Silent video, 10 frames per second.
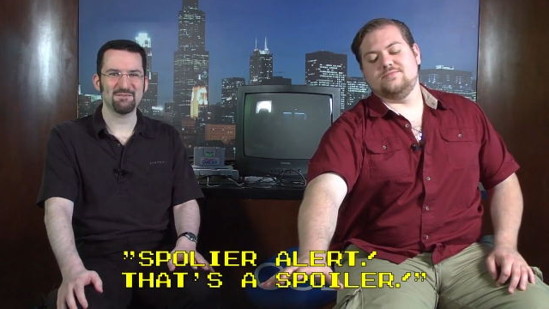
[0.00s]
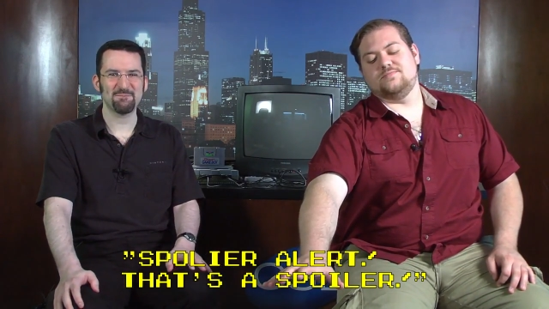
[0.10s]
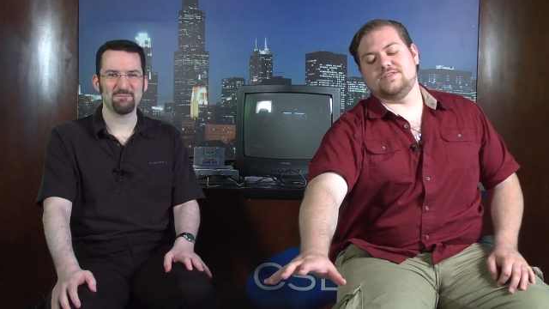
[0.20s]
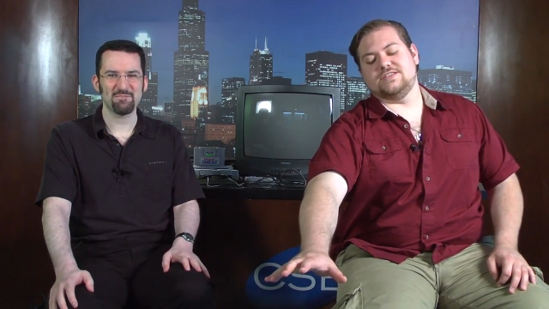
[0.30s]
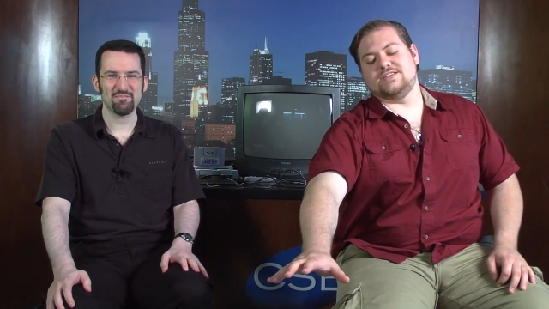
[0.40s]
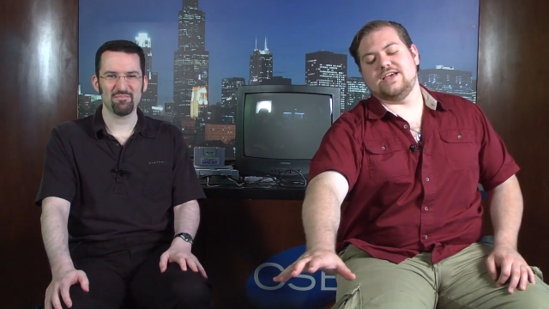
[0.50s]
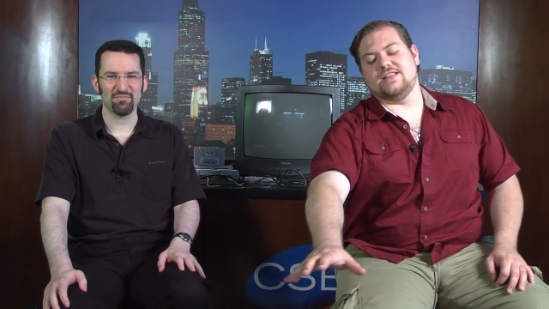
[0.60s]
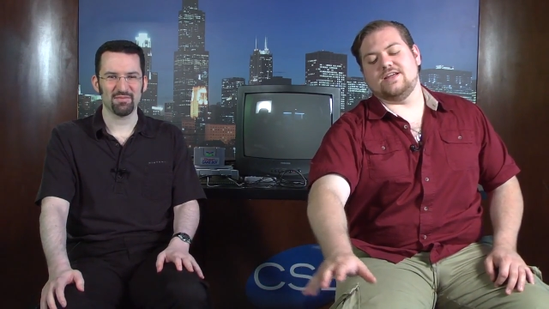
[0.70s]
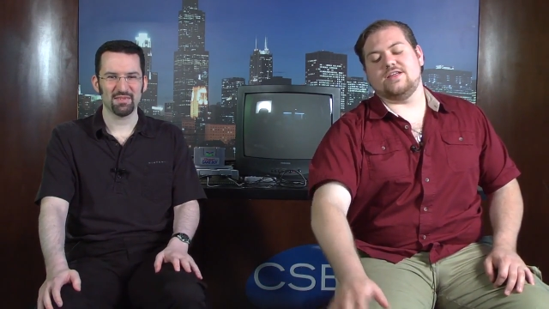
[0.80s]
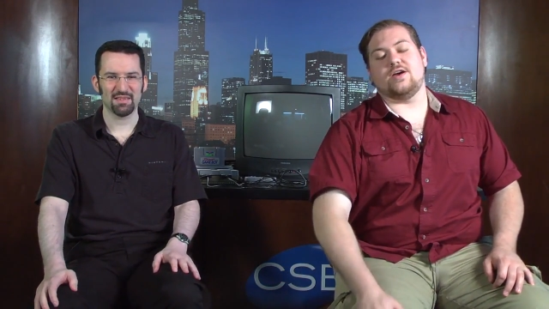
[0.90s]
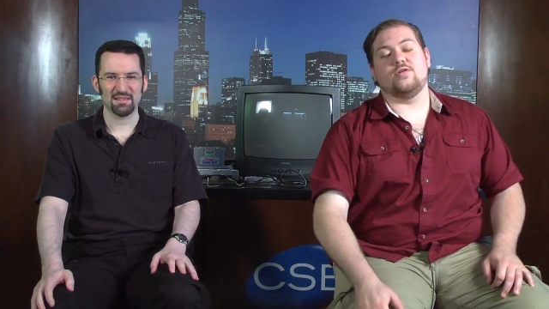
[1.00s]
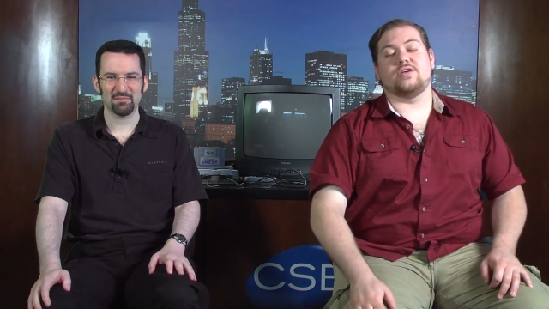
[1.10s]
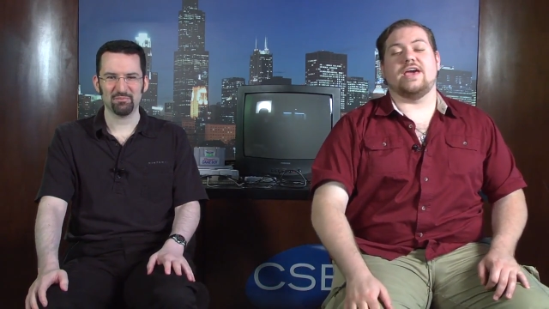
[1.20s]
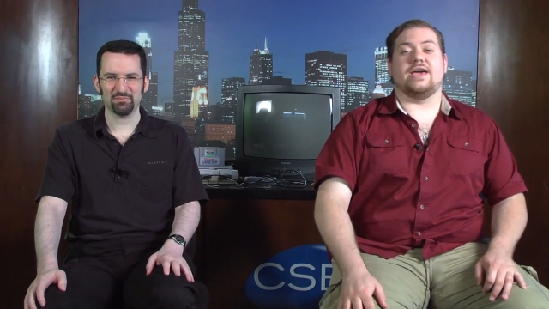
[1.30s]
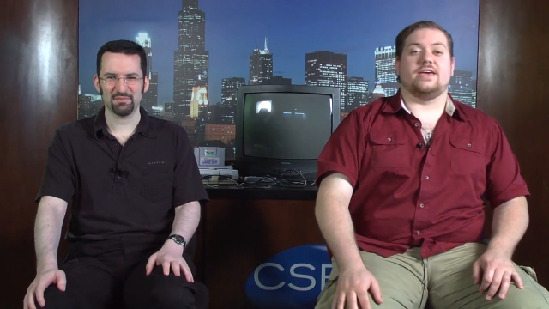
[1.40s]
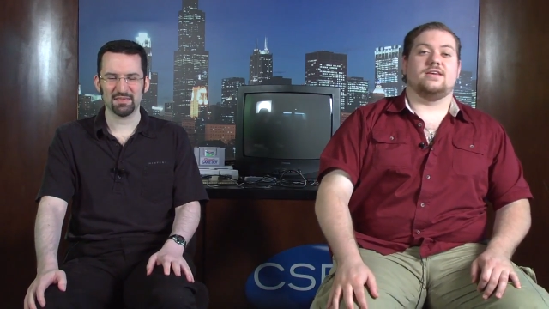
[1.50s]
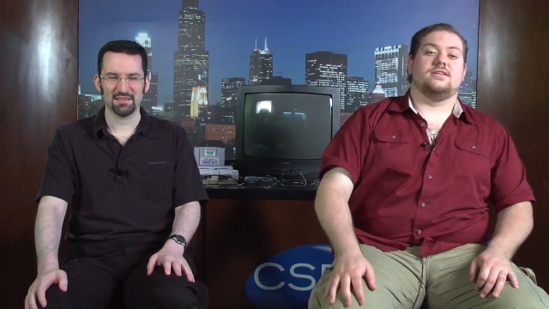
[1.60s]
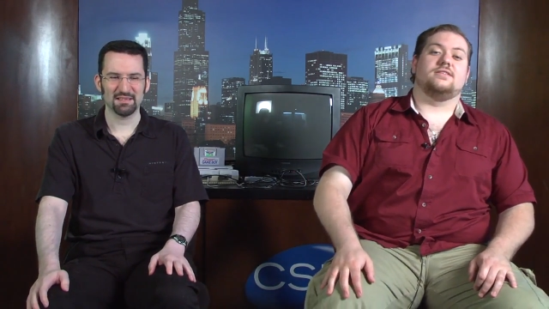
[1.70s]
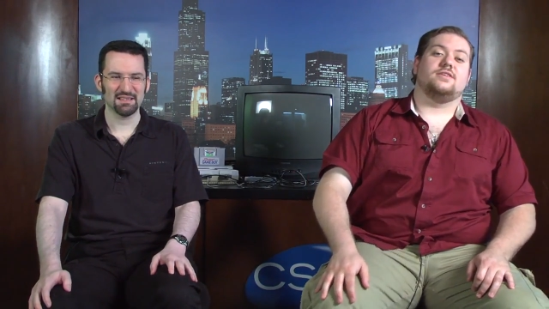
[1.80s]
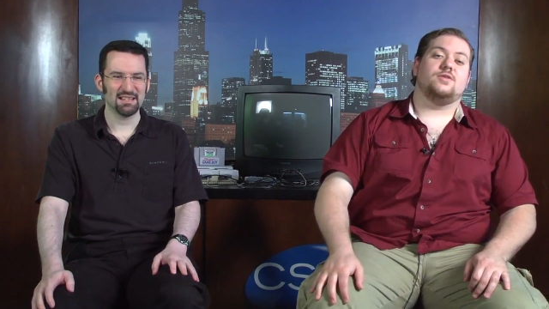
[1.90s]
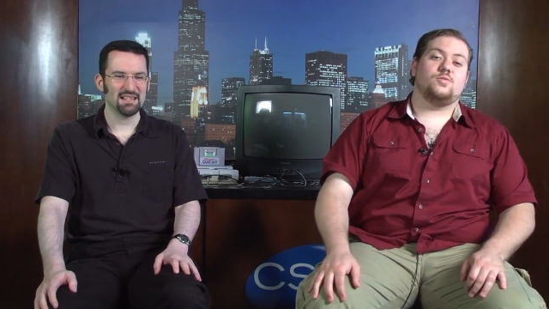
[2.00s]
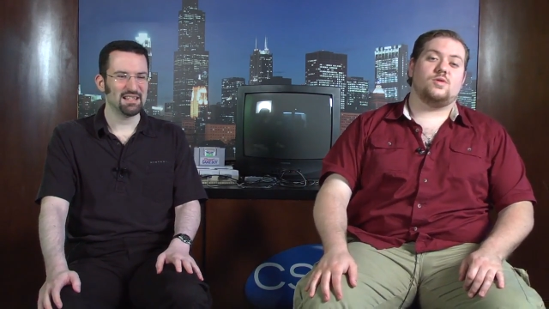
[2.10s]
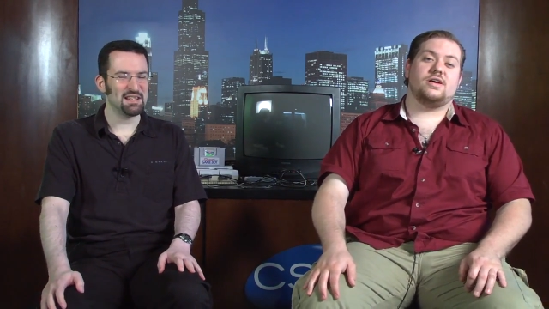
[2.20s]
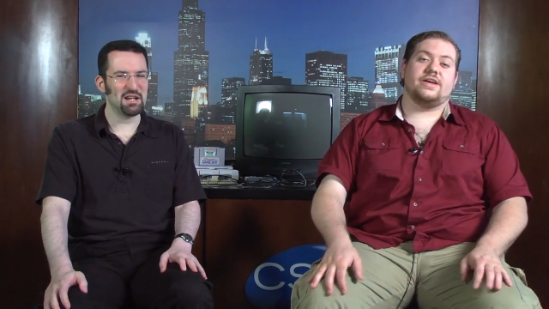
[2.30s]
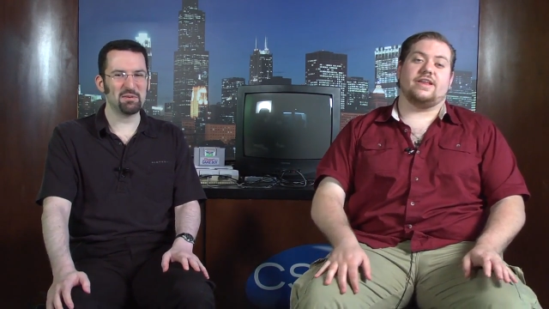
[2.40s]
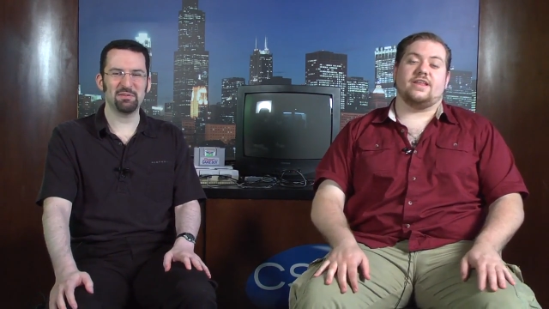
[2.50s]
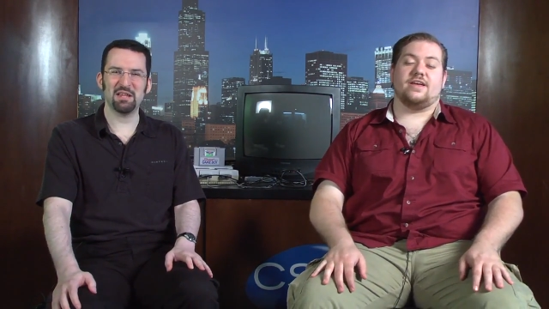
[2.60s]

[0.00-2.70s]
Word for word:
Speaker 1: and puts his hand on it. Okay. You know what? No,